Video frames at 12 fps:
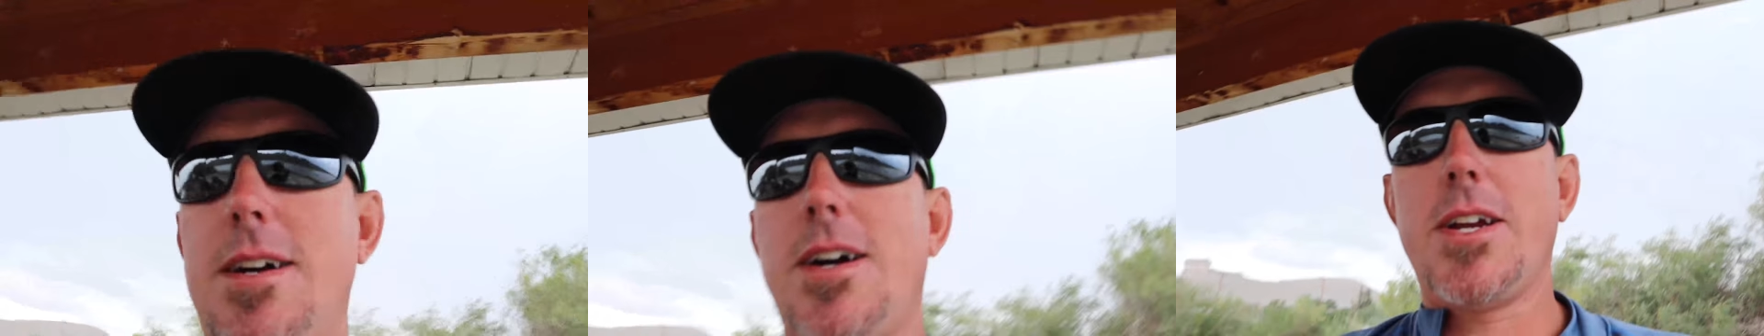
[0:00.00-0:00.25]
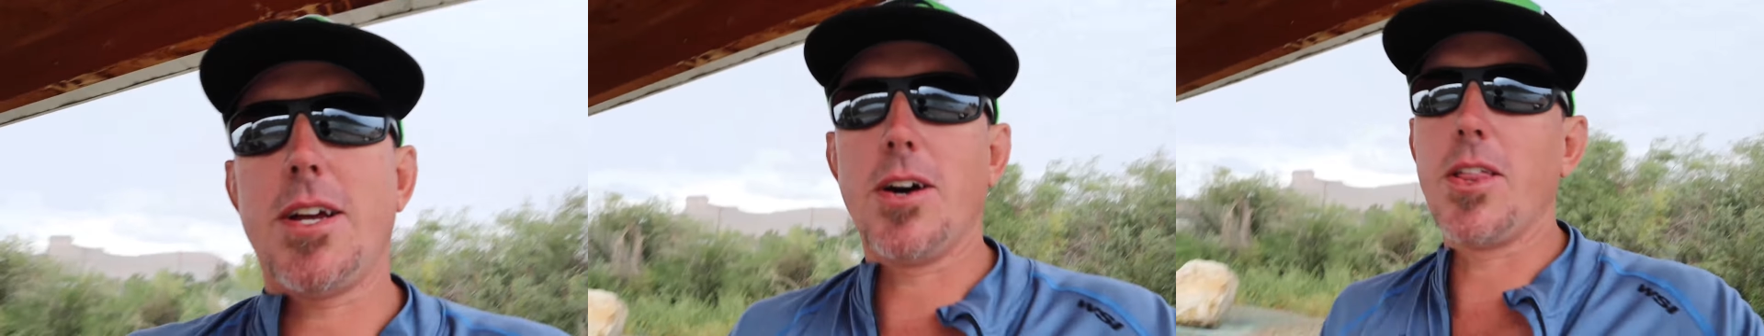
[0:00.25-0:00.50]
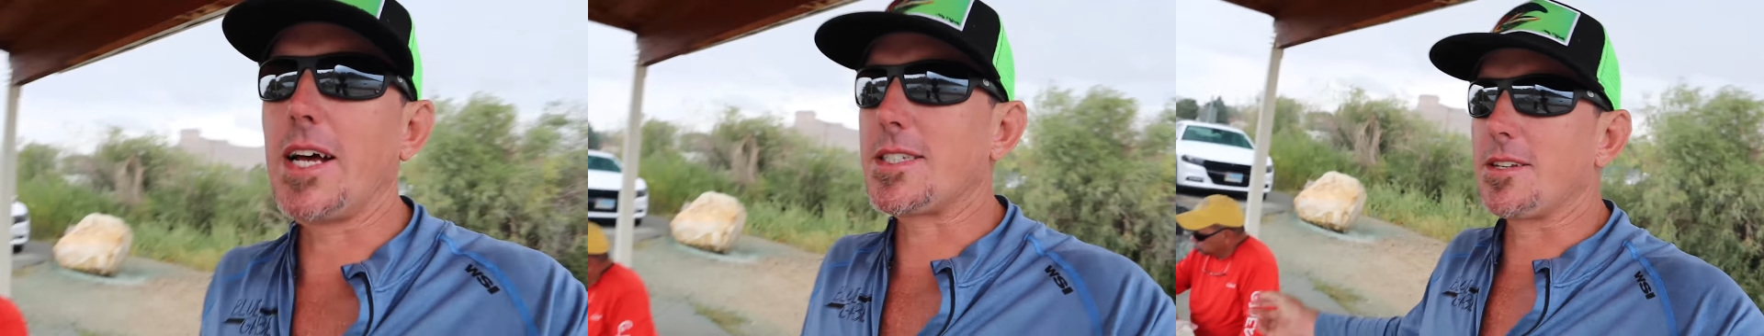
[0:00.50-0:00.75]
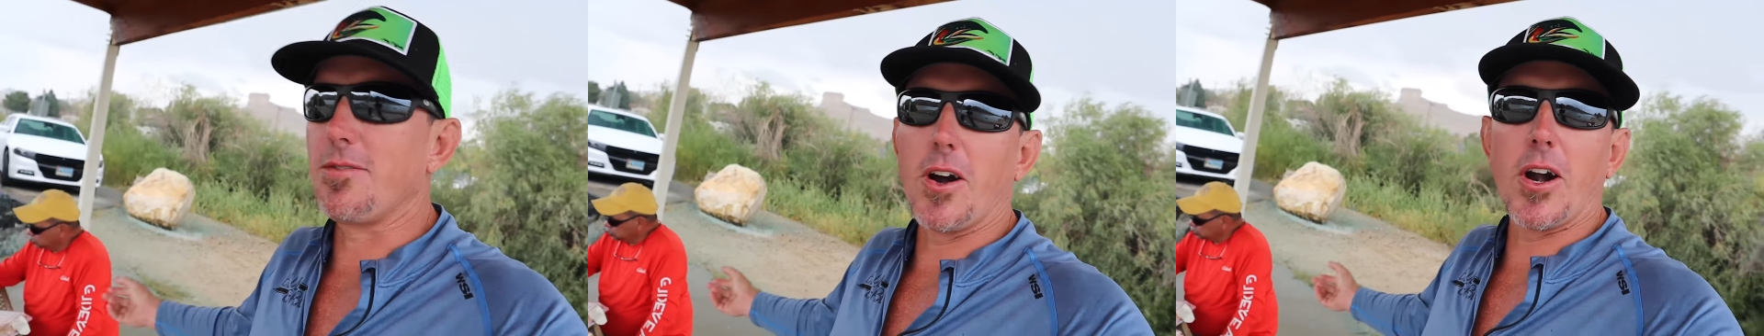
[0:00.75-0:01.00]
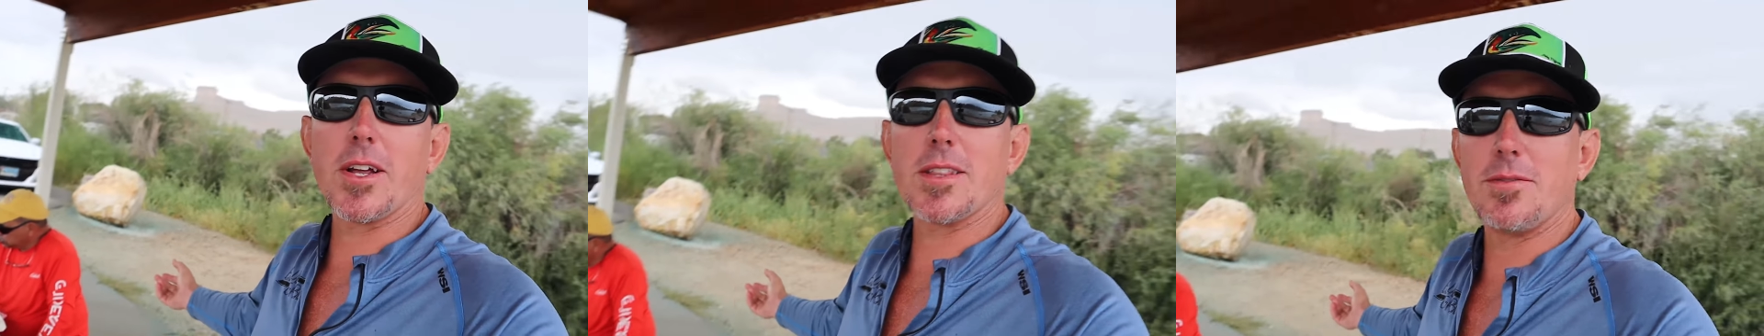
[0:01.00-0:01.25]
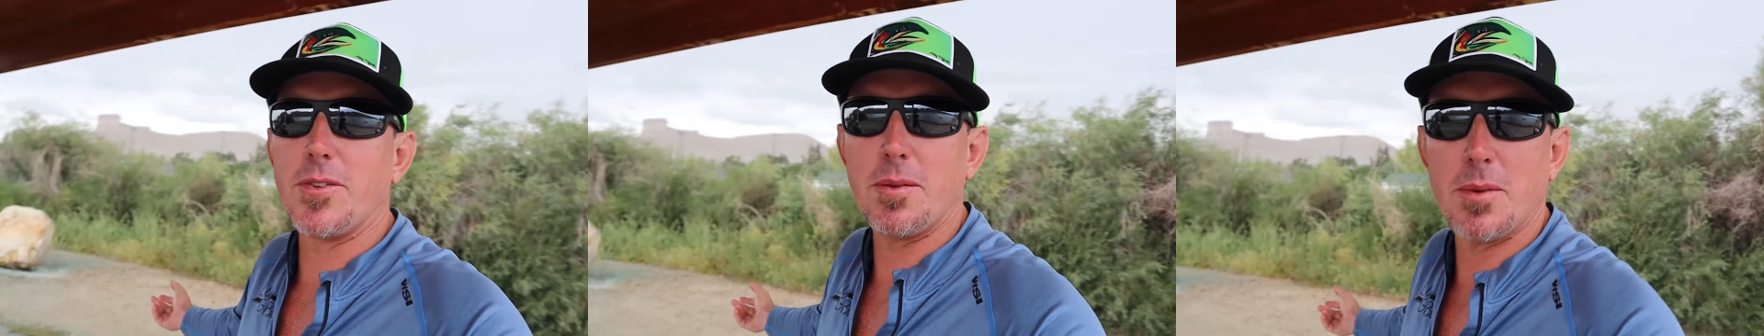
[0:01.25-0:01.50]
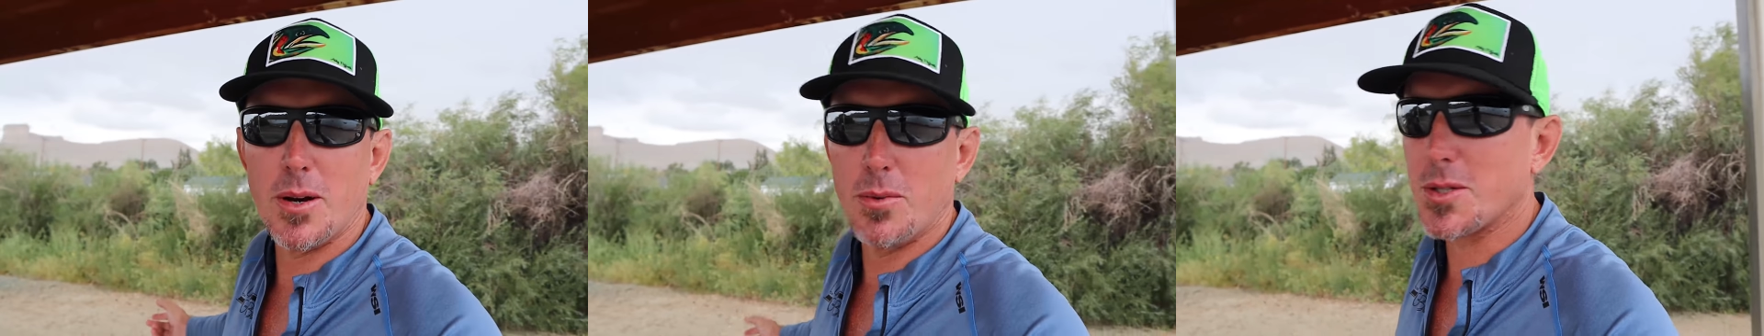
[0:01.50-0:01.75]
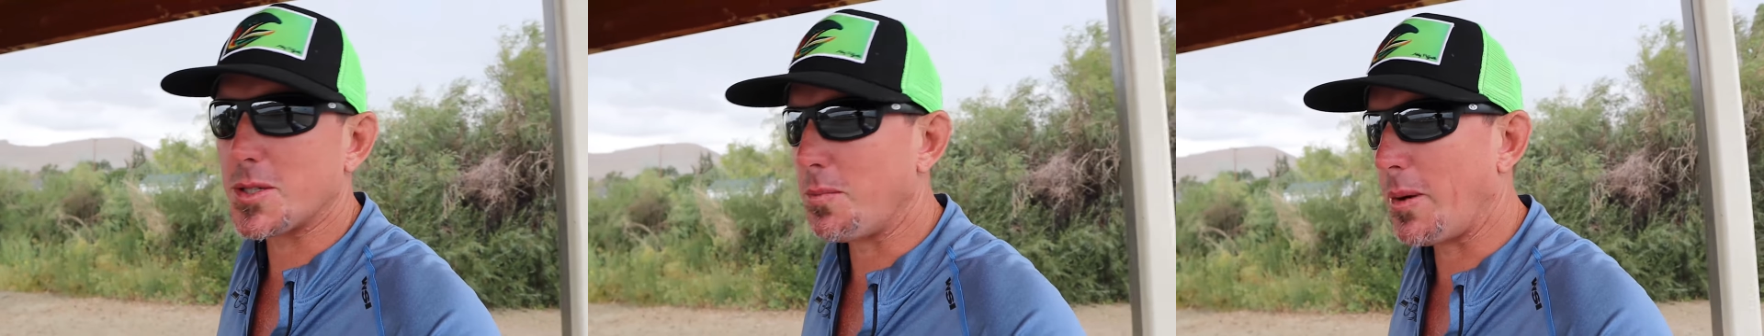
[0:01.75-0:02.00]
All right, y'all, that's the verdict. The female
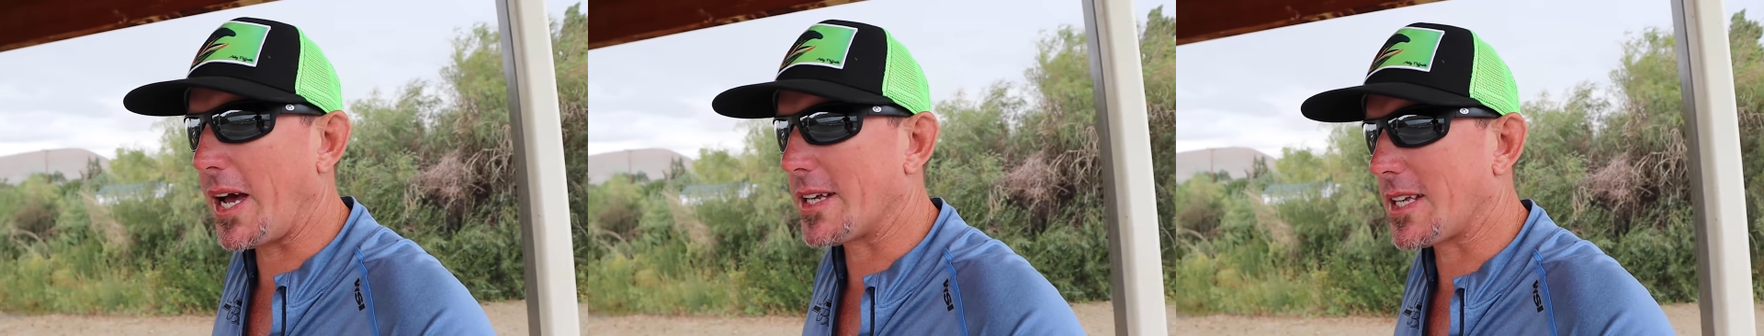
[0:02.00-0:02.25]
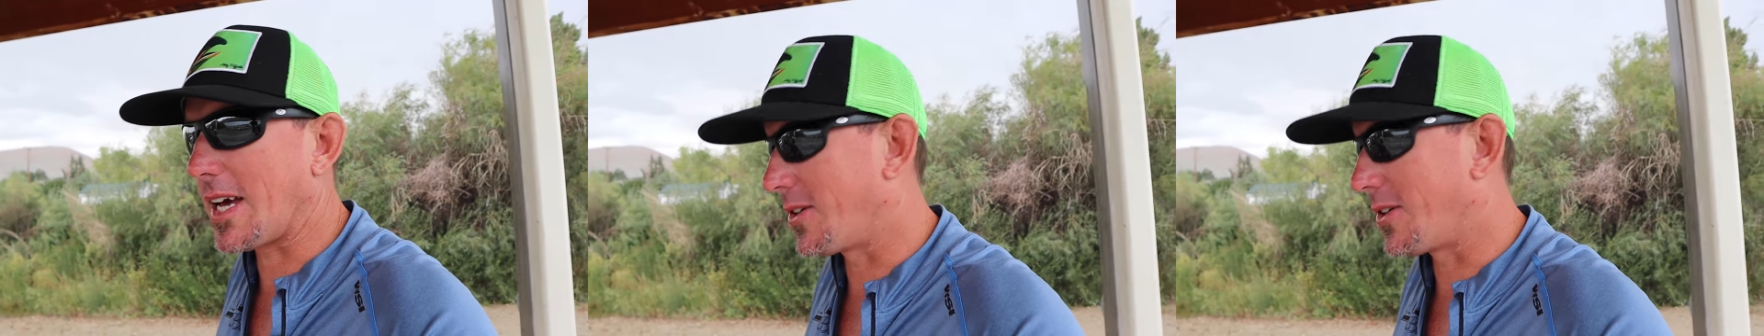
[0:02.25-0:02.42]
was the best.